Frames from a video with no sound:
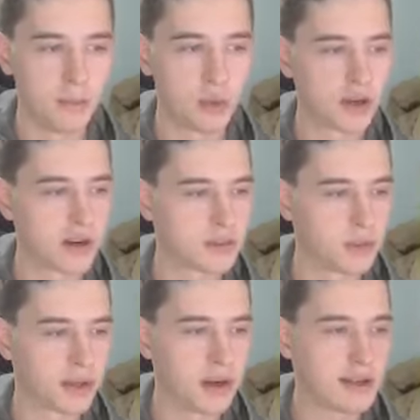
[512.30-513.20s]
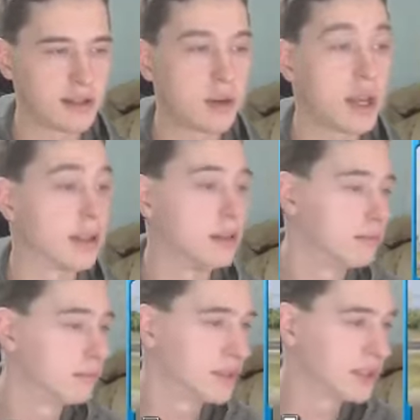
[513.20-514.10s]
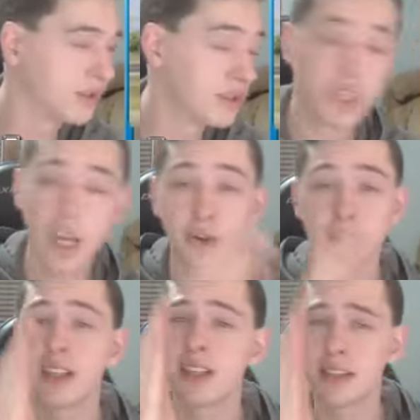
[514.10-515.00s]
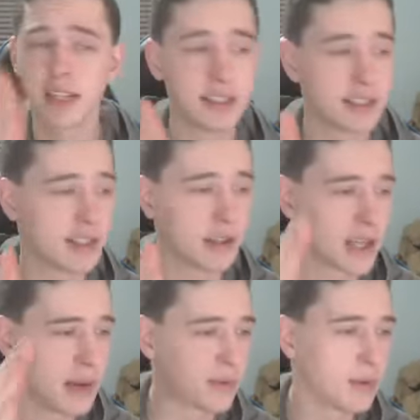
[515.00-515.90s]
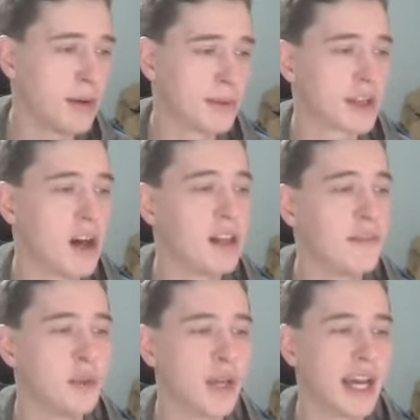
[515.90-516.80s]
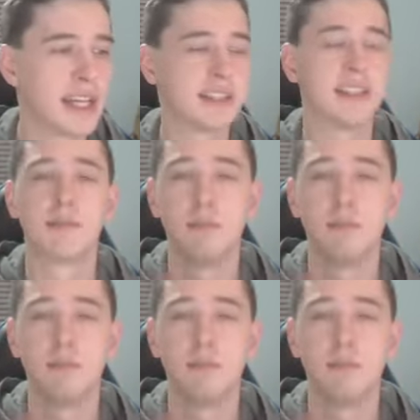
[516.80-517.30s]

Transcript: more cars, more cars, okay. So the general consensus here, coming from almost all of you guys, is